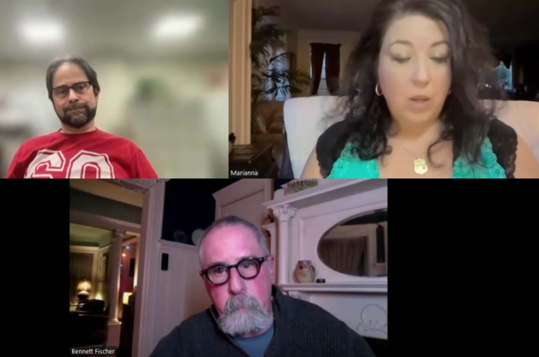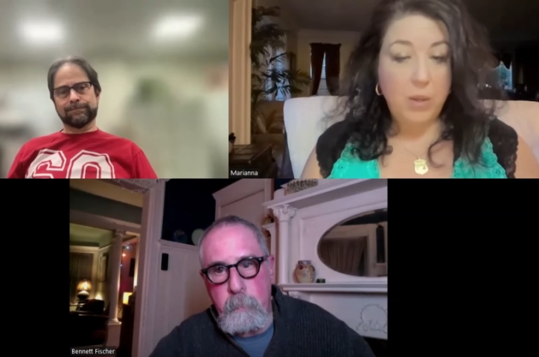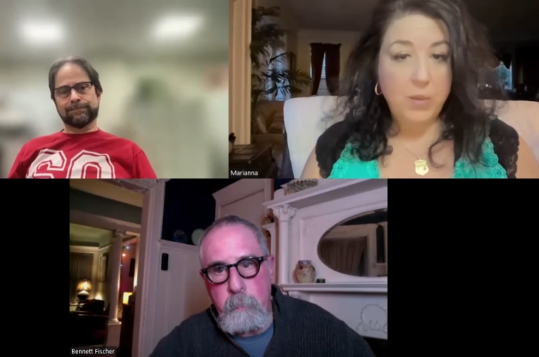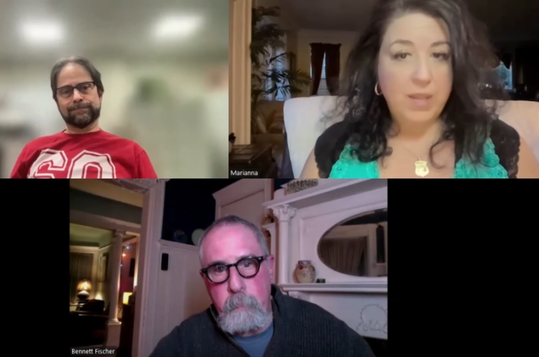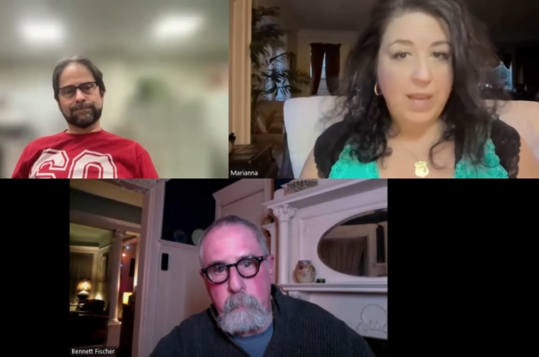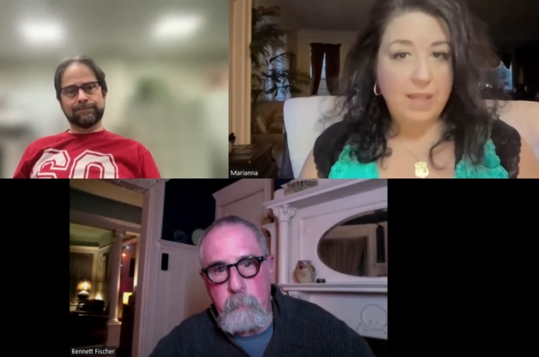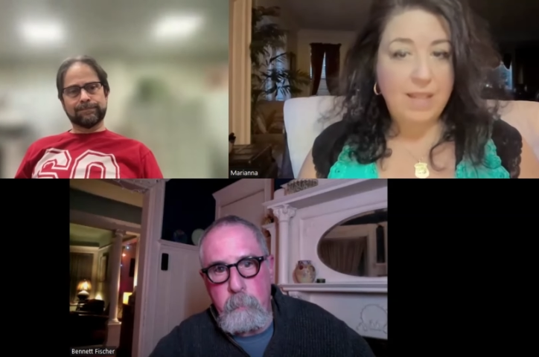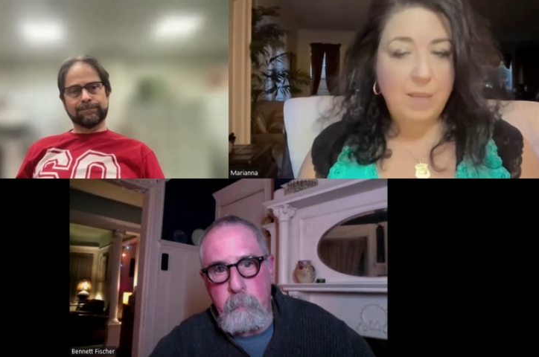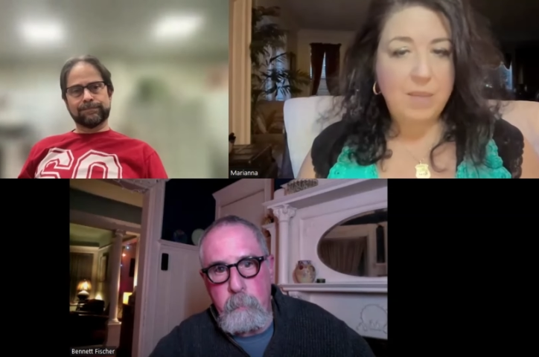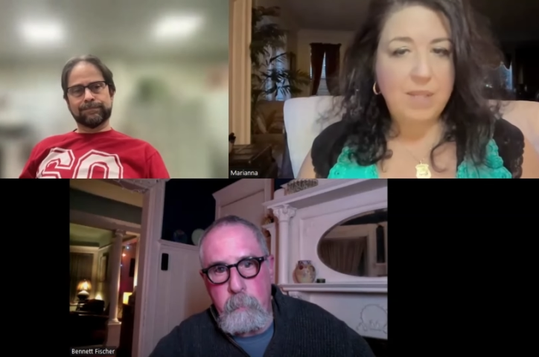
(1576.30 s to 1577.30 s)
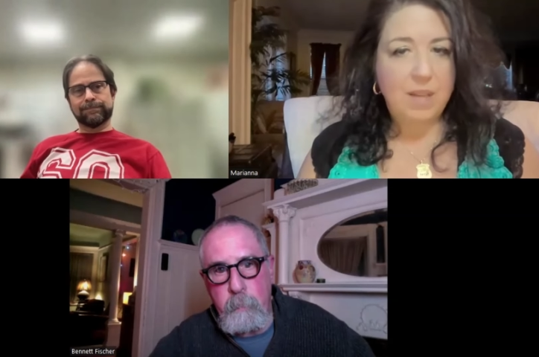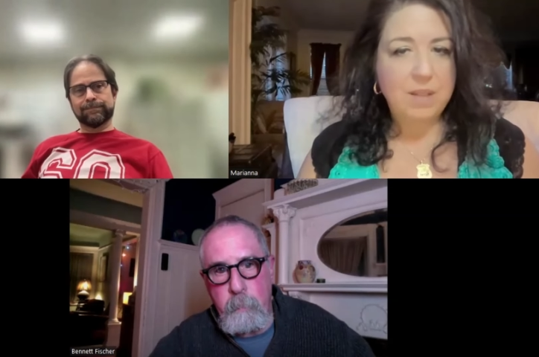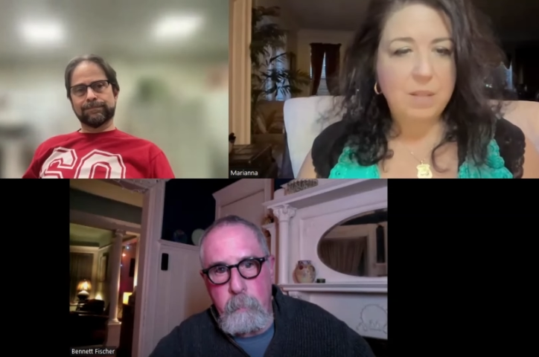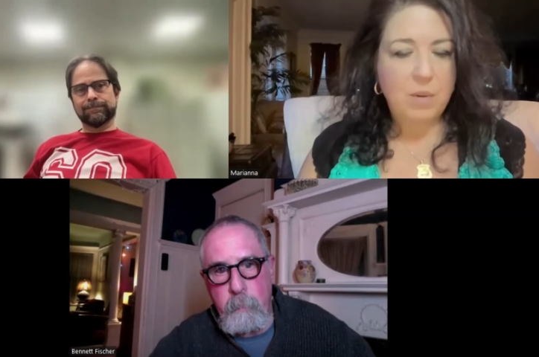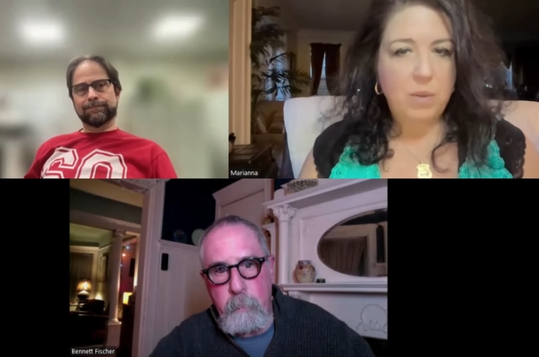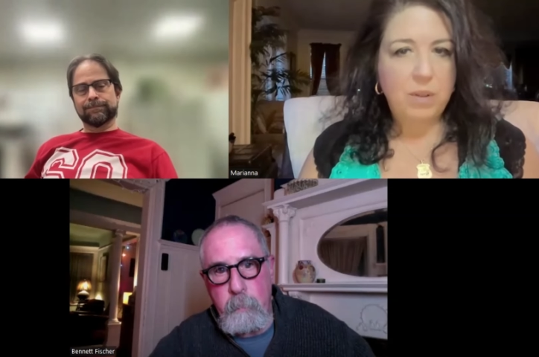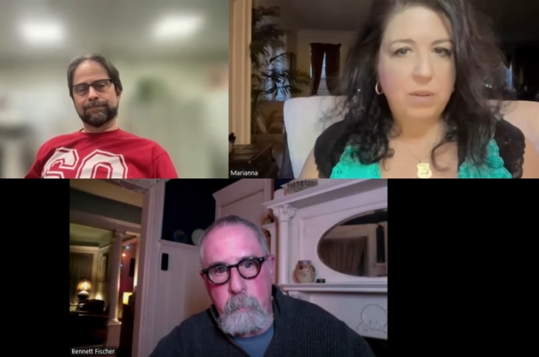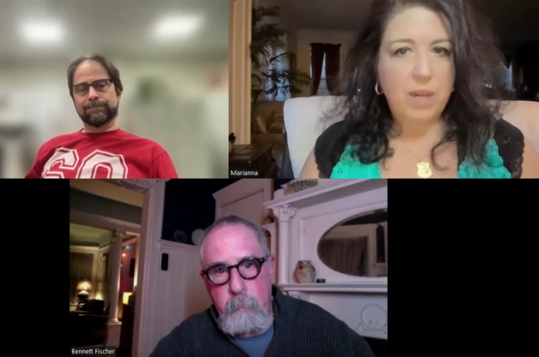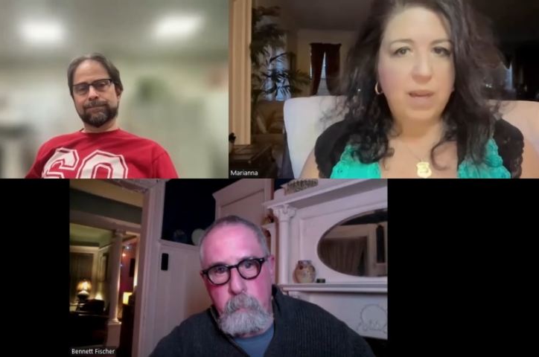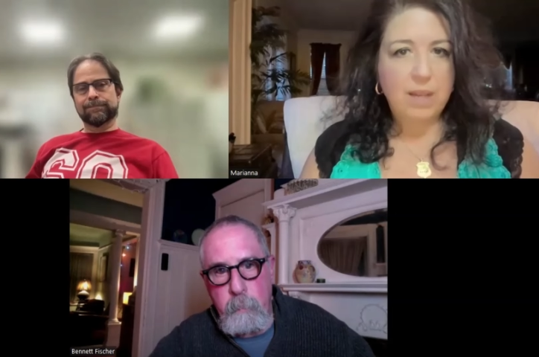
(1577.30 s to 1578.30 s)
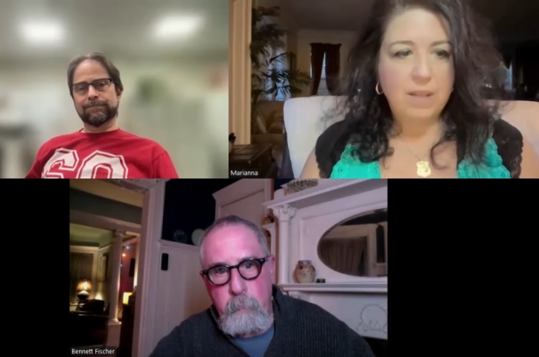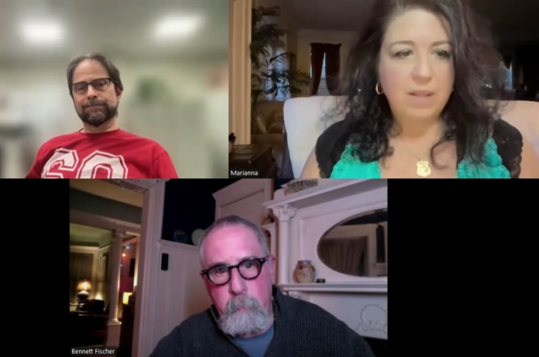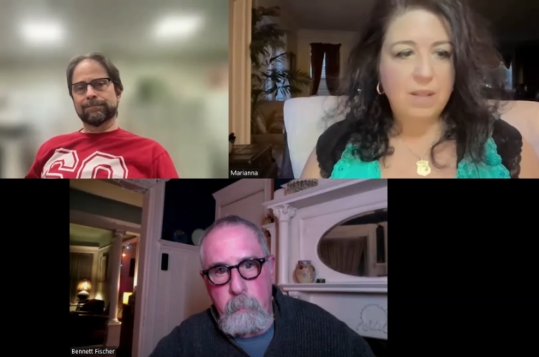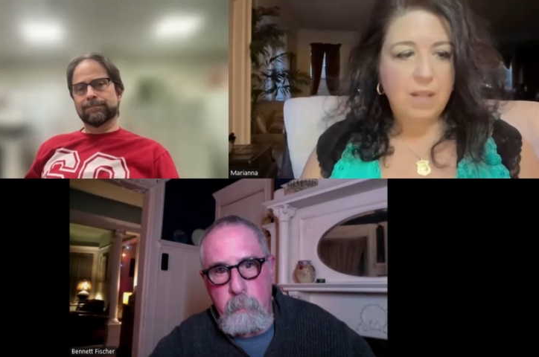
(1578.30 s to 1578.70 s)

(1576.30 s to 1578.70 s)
Speaker 1: close with that same sentiment with you guys is